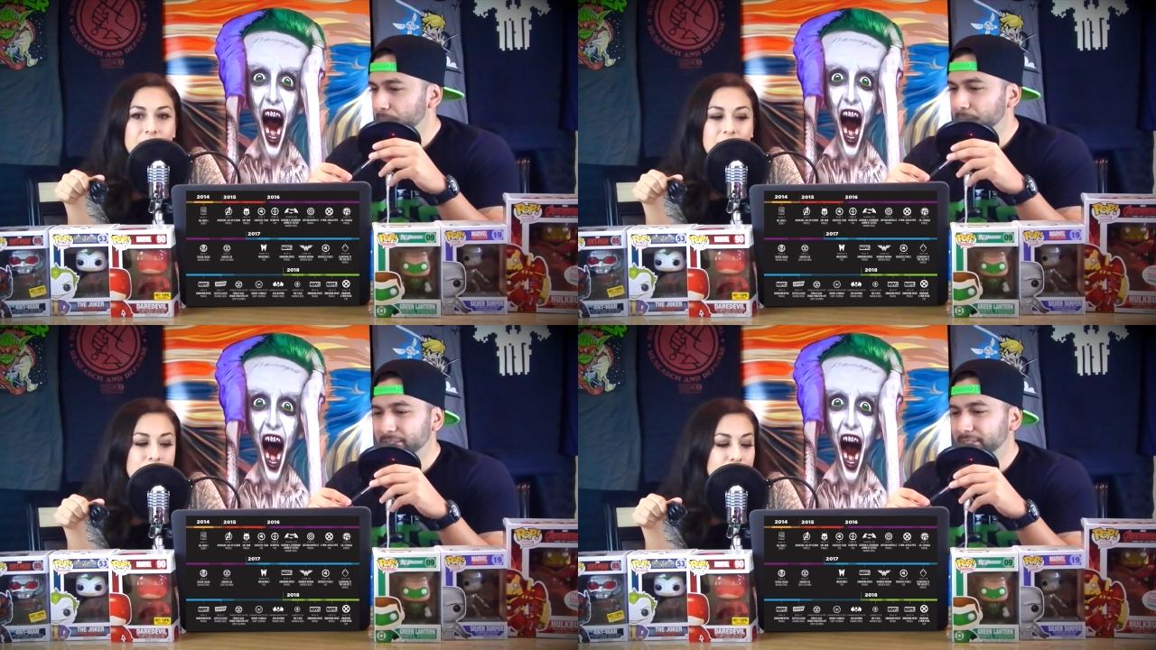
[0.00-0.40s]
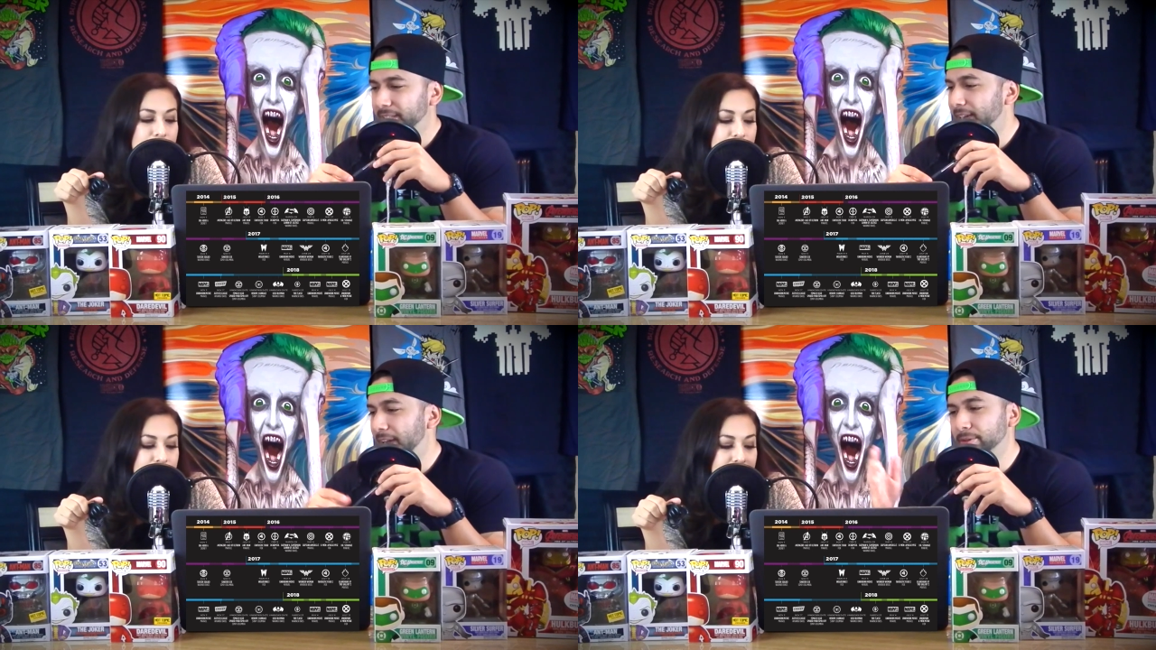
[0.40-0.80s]
Speaker 1: But
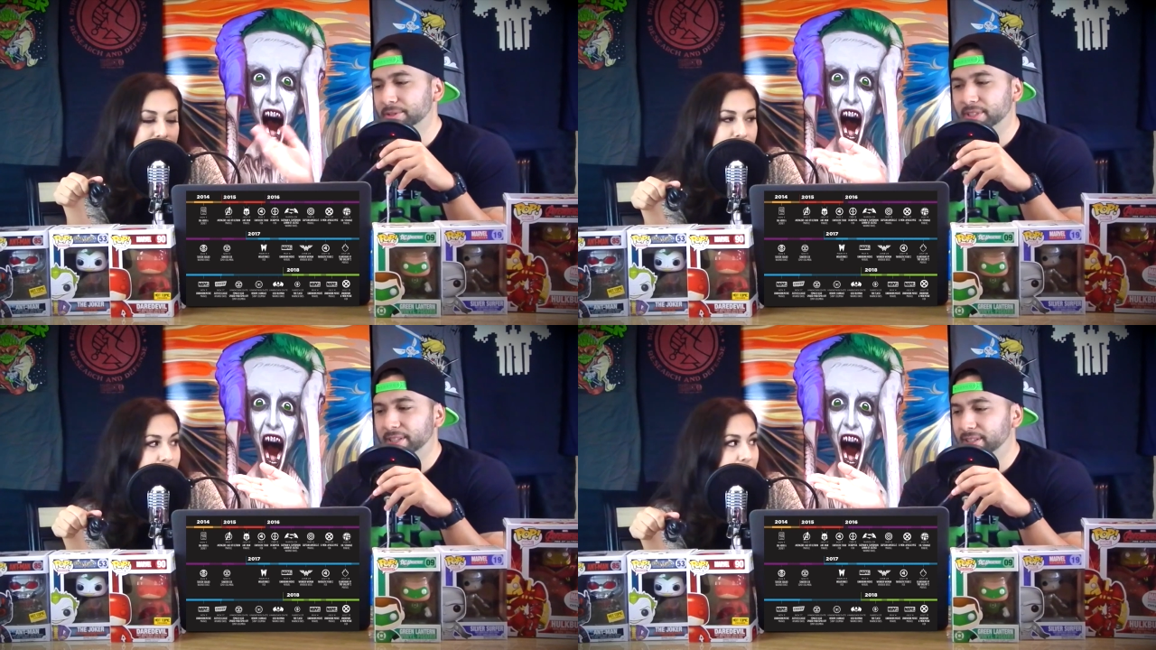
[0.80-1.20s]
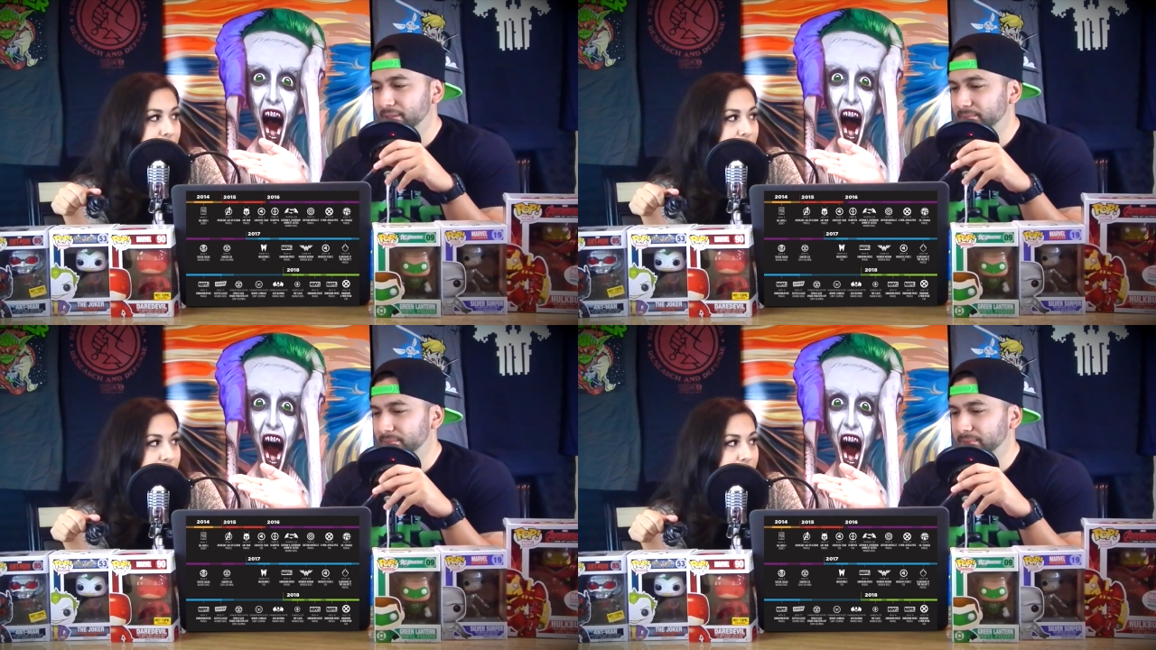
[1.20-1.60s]
see, I don't see
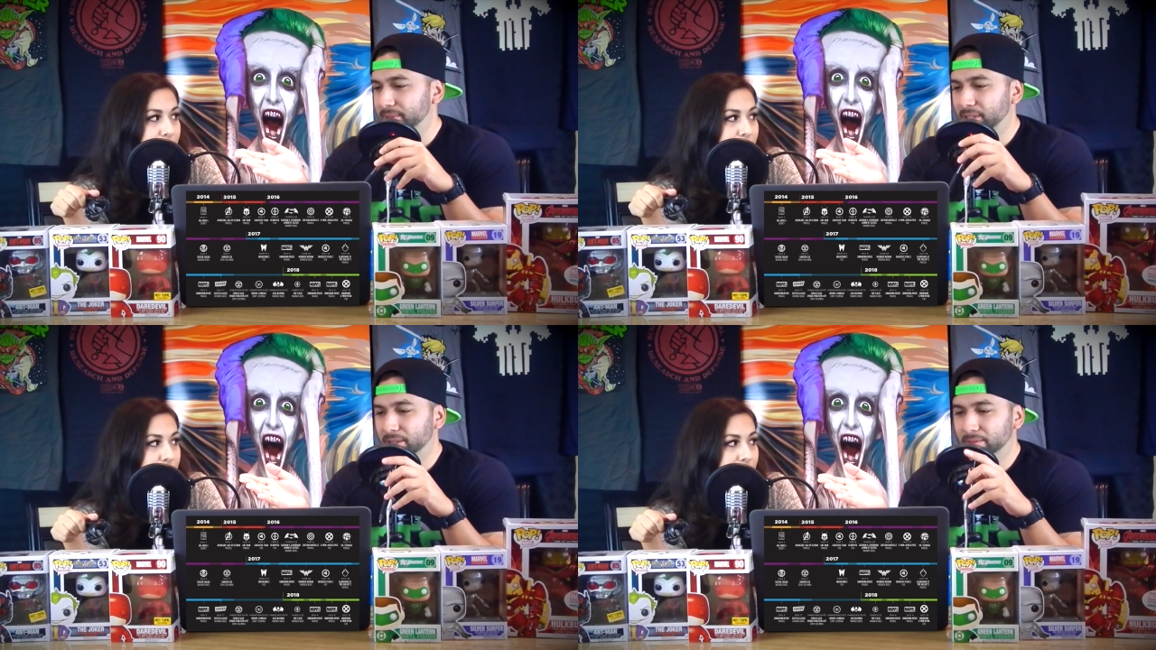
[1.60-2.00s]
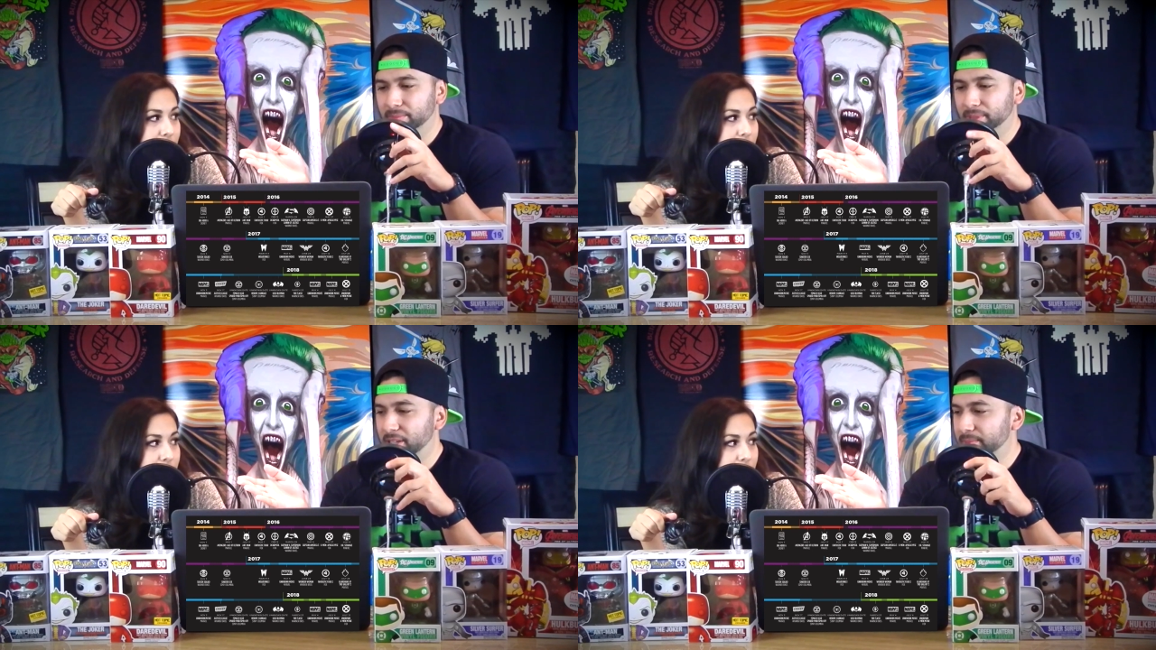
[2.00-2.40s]
them um,
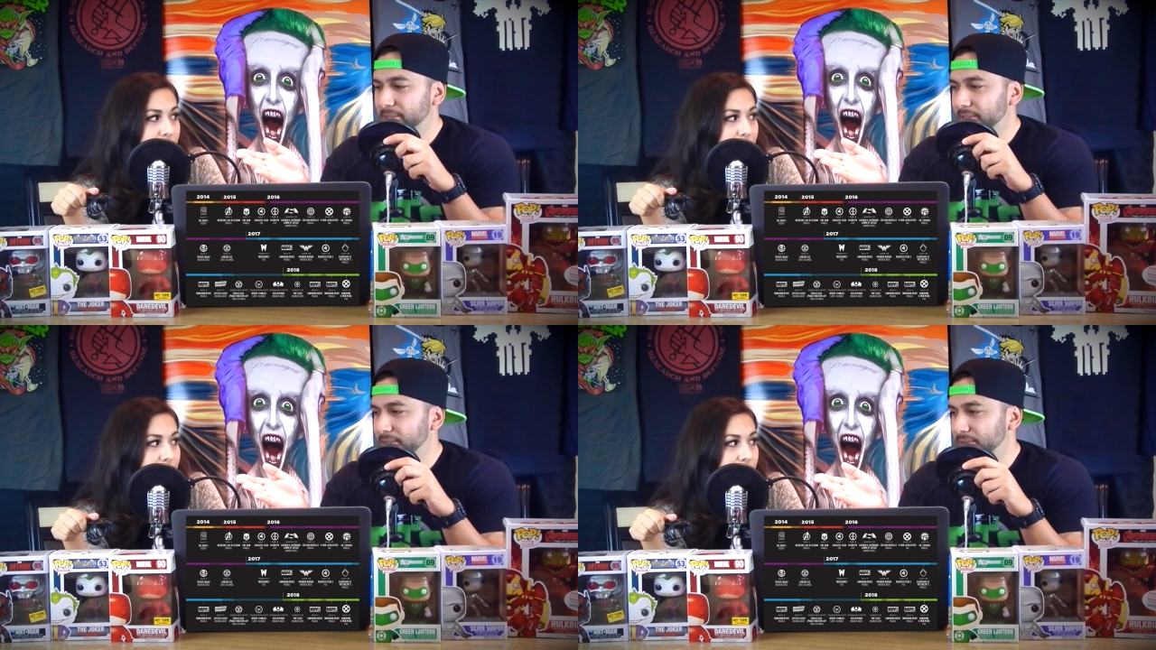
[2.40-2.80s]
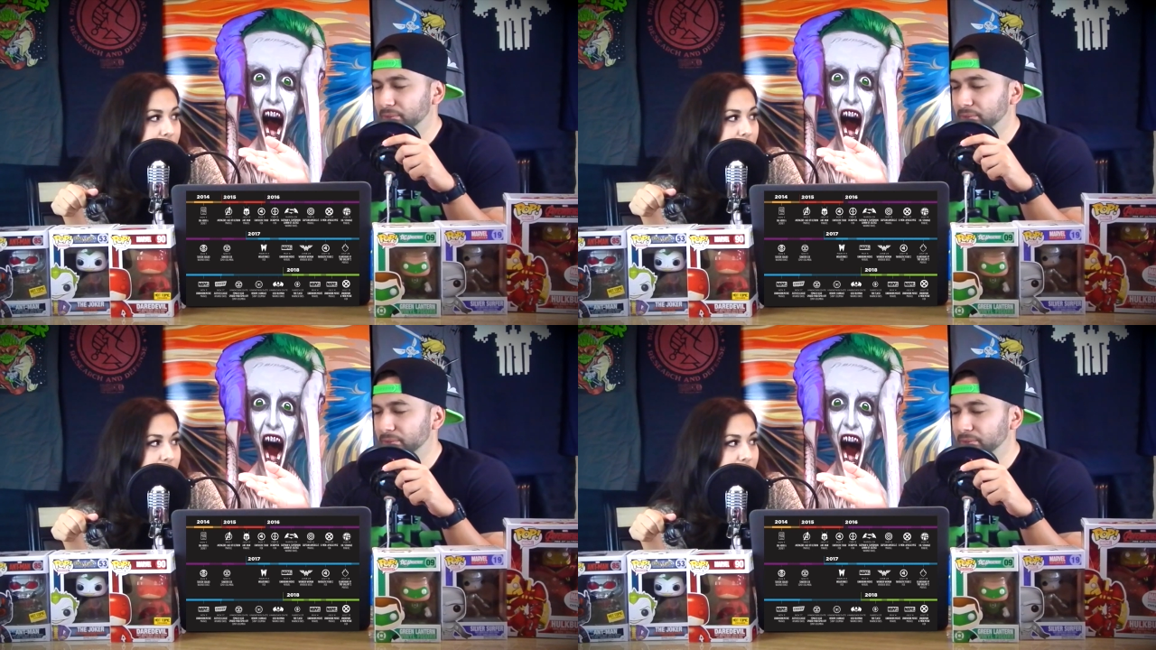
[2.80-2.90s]
becoming